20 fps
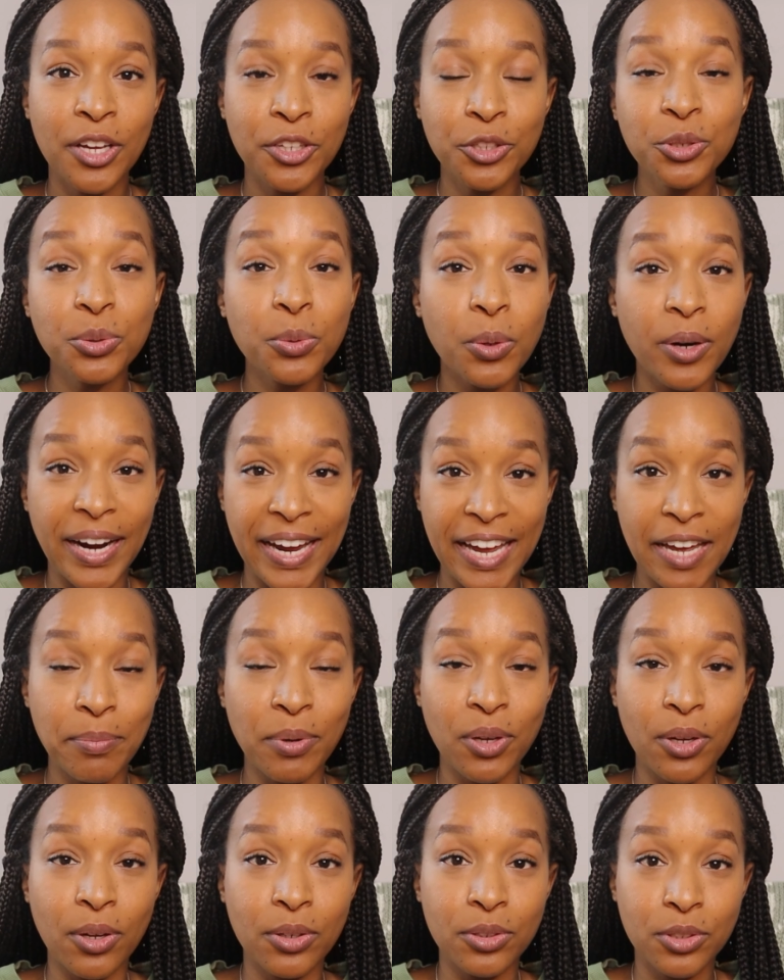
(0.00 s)
you are
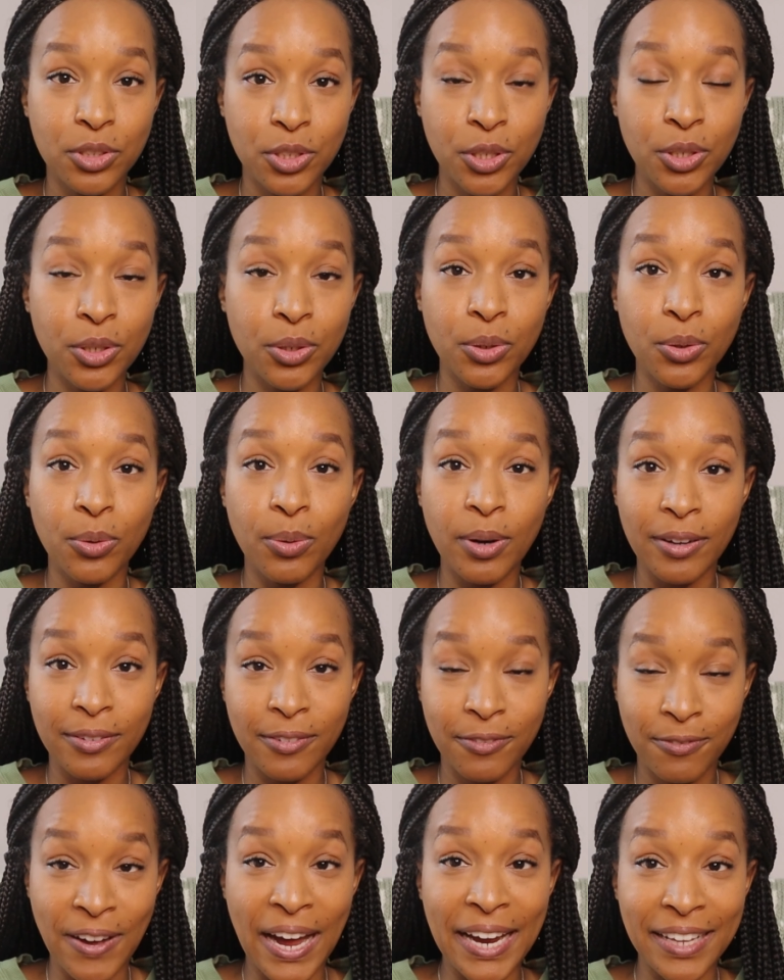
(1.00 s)
able to
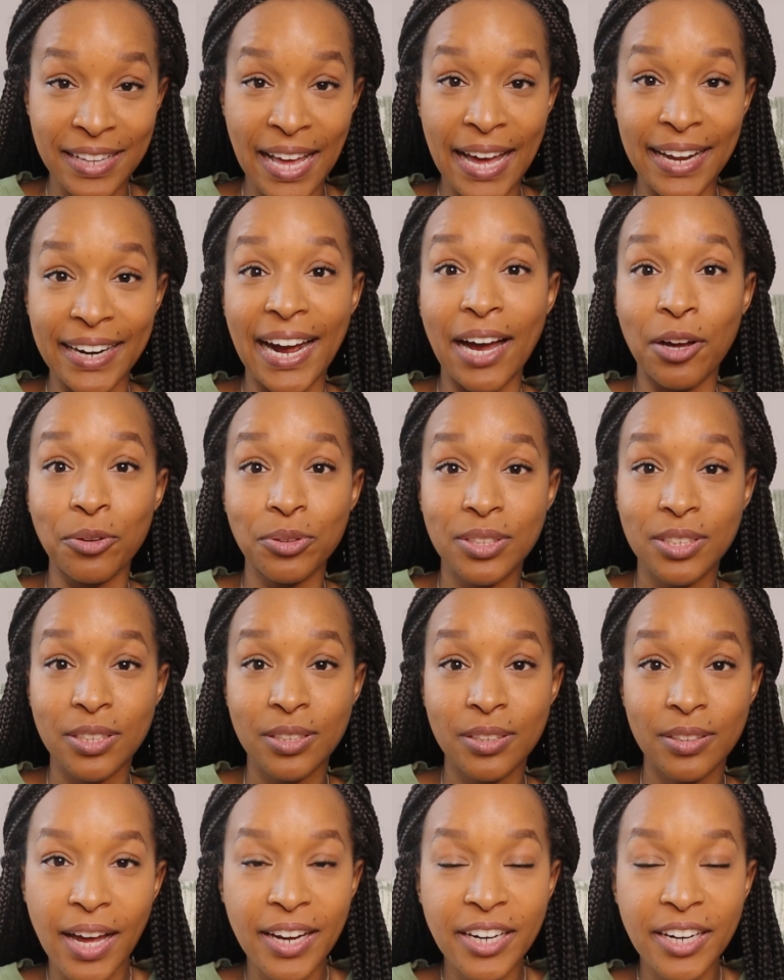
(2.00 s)
find that out.